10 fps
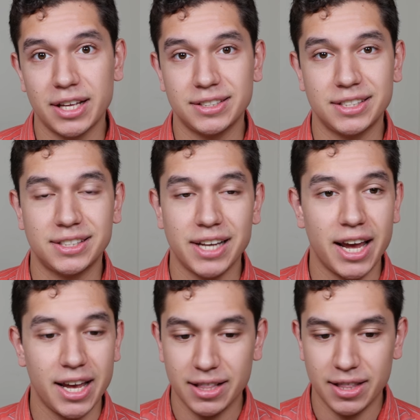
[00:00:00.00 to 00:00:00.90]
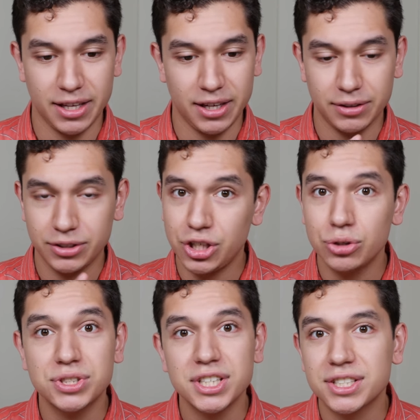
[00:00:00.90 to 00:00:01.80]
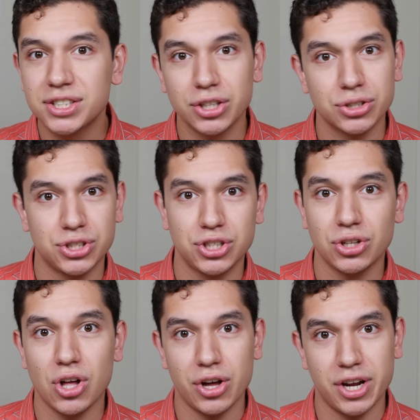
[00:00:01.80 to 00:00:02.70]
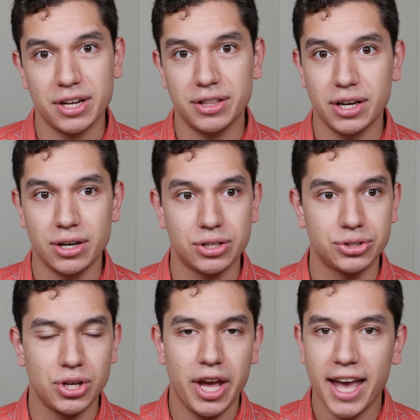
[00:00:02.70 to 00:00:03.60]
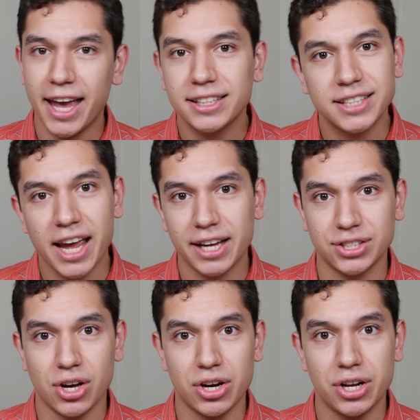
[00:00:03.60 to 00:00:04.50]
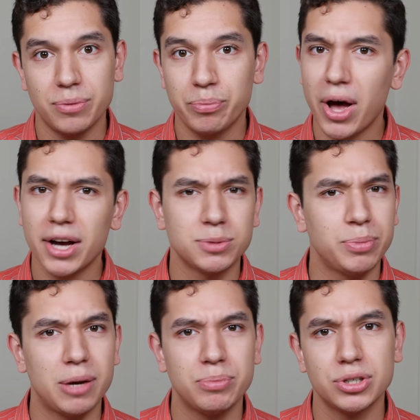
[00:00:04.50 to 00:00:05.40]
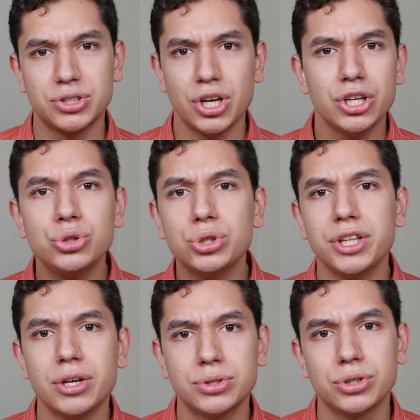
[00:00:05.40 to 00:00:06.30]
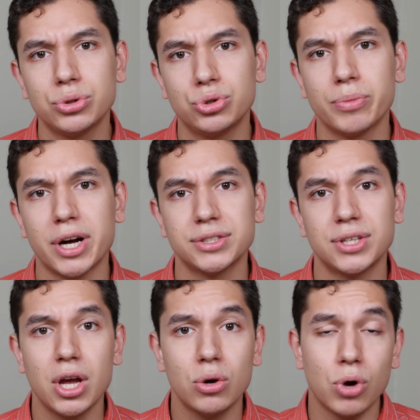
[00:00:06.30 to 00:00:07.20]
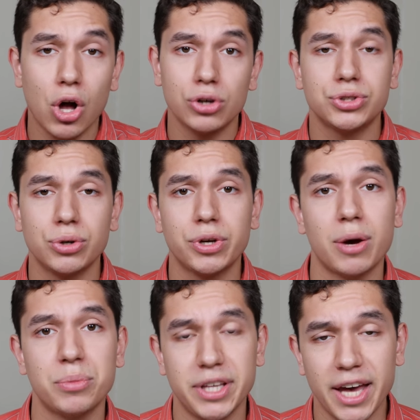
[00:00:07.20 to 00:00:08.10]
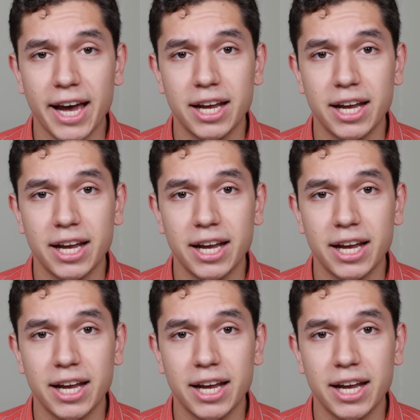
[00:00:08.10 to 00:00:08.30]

That is to say, the QC sticker's still on it. There's hang tags on it. Box papers, usually those accoutrements, will also come with the